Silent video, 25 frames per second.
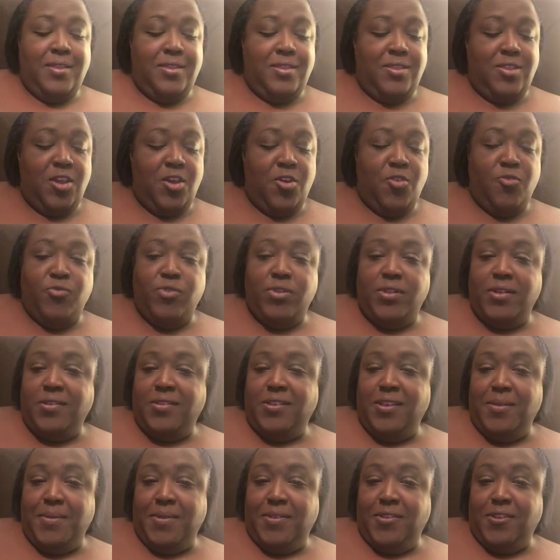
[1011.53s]
Don't really
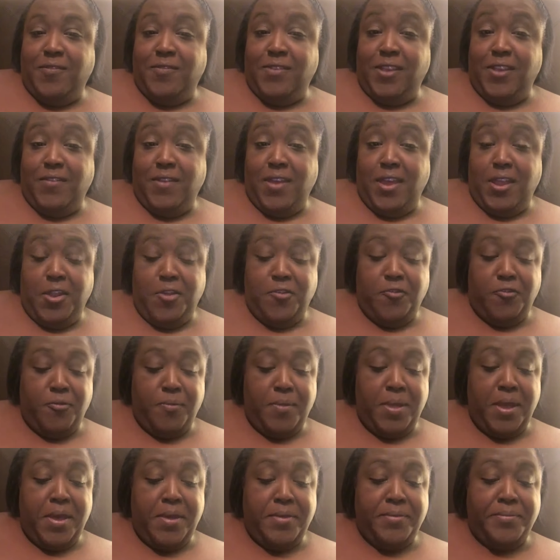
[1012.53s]
see myself deviating from
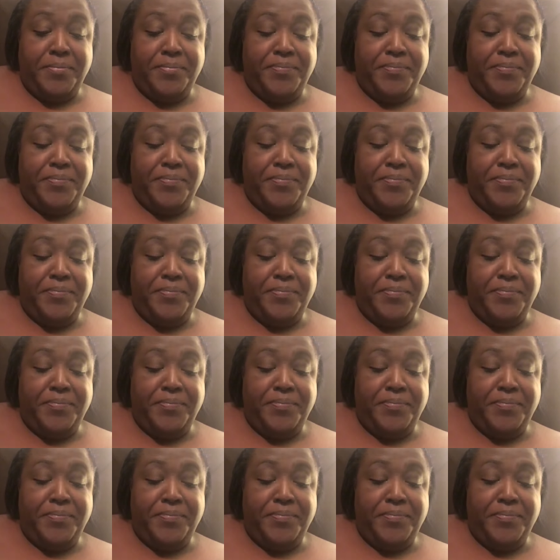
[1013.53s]
that.